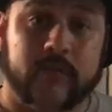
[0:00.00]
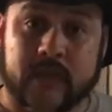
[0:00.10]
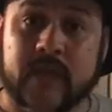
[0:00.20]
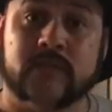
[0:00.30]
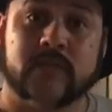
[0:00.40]

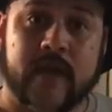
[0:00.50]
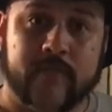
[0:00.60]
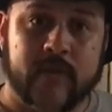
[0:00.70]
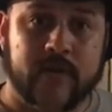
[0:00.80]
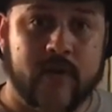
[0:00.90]
please
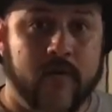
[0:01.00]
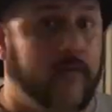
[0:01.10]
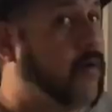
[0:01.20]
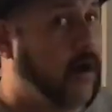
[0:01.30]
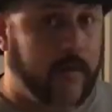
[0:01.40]
let me know.
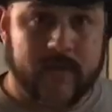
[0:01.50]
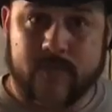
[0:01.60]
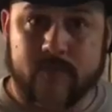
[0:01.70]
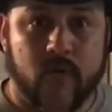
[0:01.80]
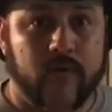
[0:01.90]
I'll be
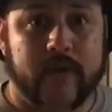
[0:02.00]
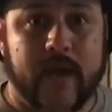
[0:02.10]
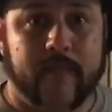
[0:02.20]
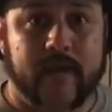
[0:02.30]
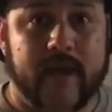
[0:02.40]
more than
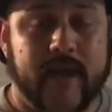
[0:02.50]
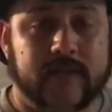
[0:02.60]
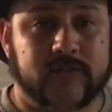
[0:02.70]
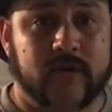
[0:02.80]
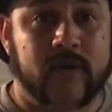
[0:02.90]
happy to
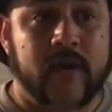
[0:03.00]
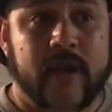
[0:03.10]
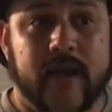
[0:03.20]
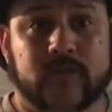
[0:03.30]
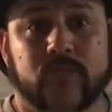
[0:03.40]
answer.
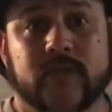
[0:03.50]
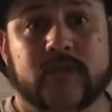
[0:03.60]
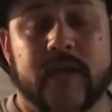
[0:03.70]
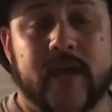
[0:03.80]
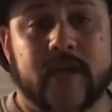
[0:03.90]
As we
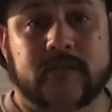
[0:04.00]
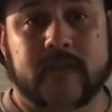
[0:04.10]
say in